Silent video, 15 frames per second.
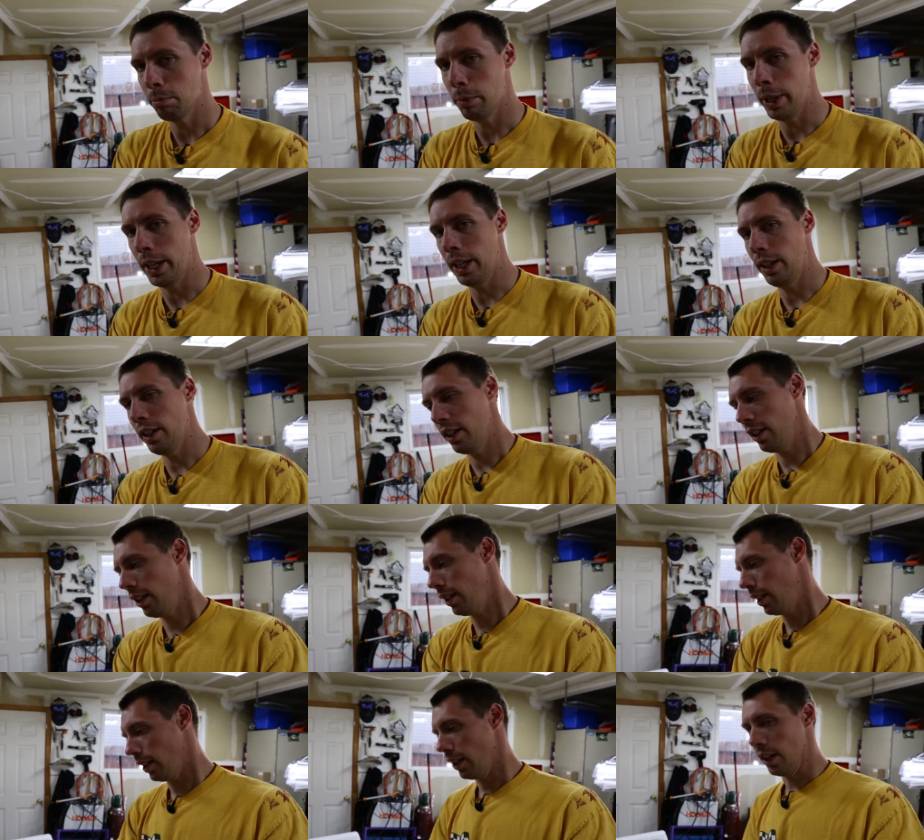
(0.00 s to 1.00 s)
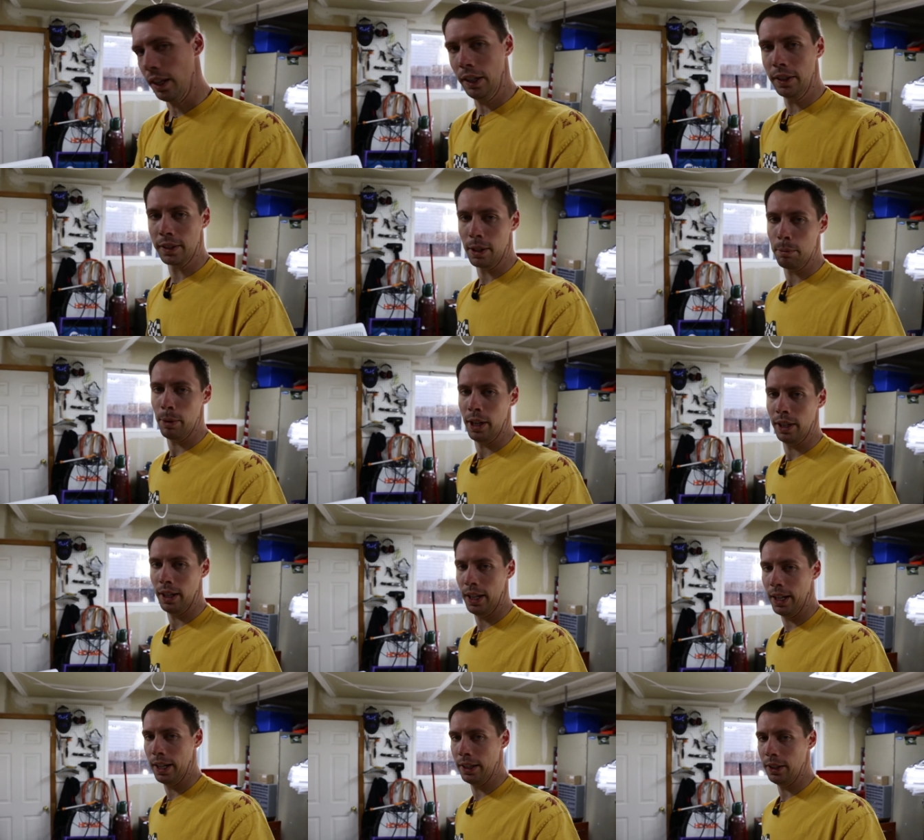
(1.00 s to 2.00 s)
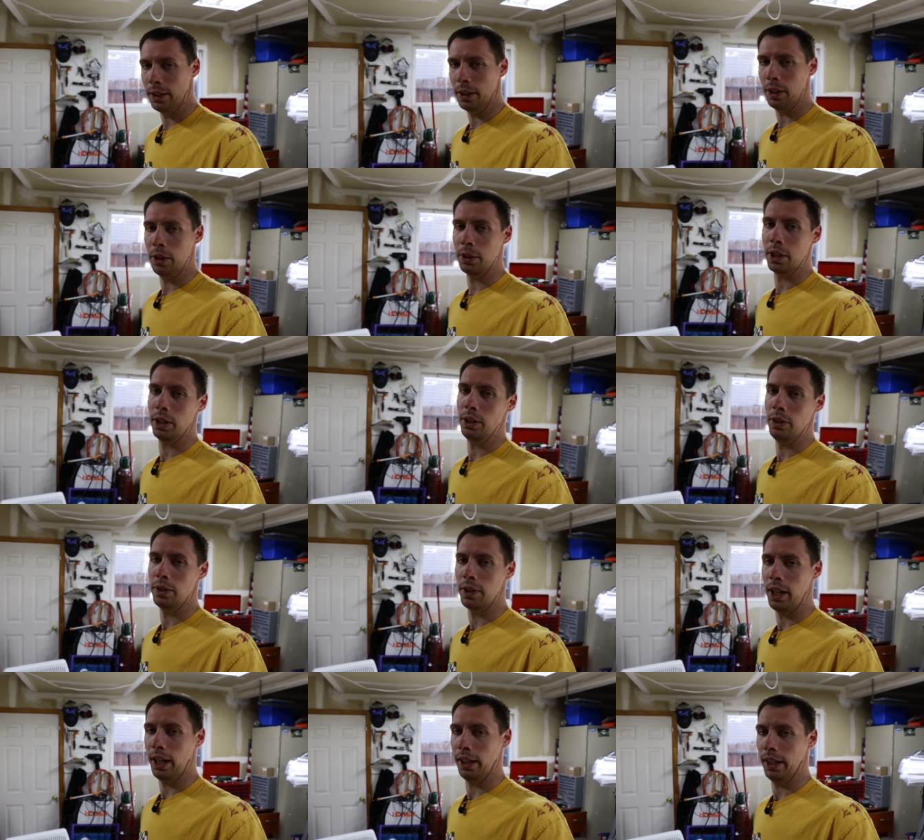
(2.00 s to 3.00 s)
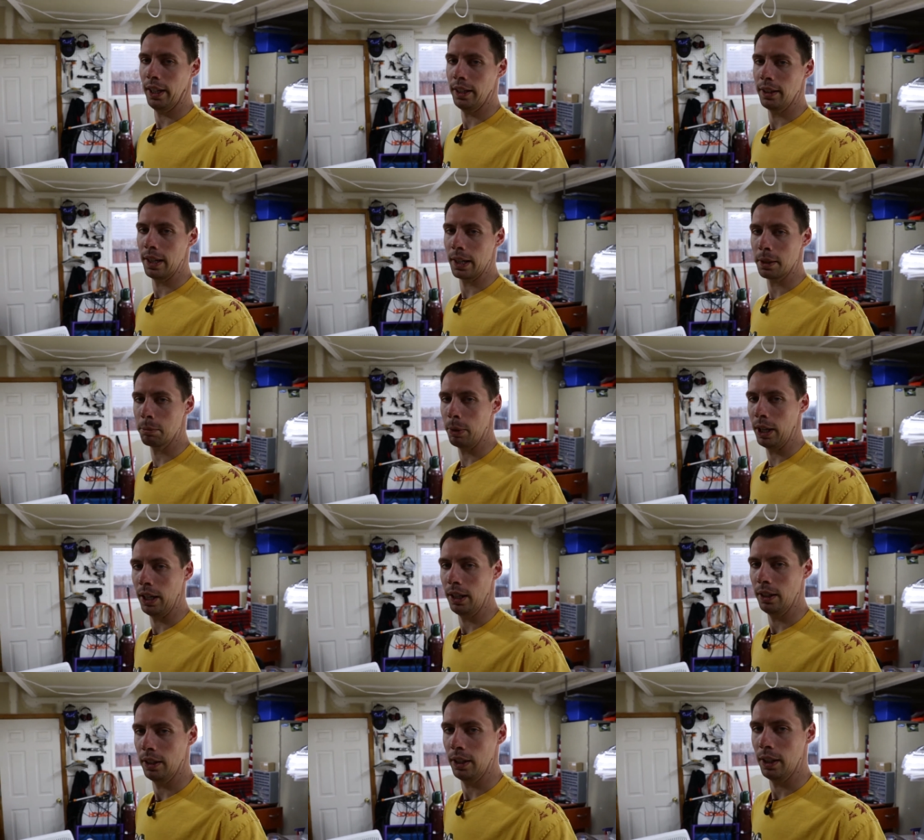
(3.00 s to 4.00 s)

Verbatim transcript: but I looked up online, you know, can you sand latex paint?